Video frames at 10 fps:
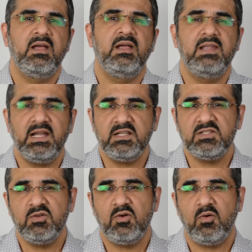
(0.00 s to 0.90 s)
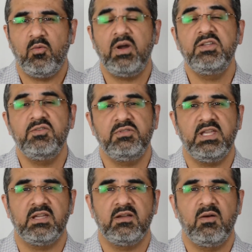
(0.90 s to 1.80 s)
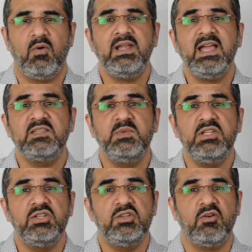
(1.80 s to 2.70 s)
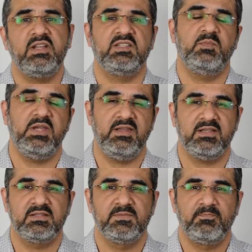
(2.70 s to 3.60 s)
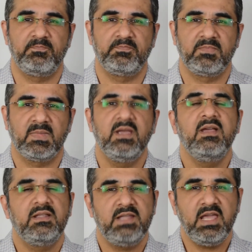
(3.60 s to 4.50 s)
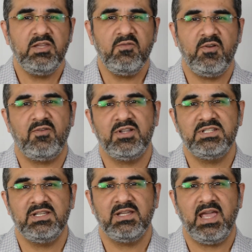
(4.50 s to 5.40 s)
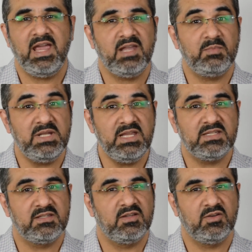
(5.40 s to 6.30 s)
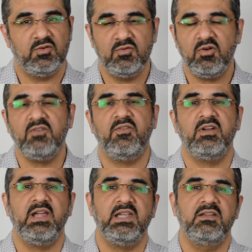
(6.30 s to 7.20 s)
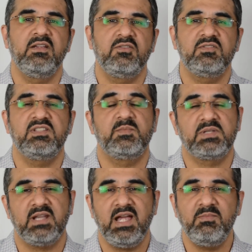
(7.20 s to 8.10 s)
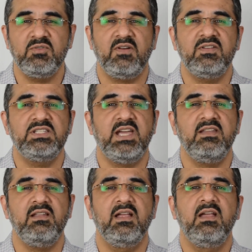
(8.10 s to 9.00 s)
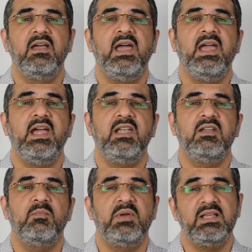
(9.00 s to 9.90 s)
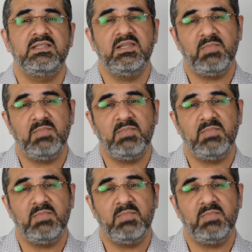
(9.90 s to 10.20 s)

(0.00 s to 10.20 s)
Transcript: Let us know what you think, what has been your experience. Thank you for watching, and please do not forget to subscribe to our channel and press the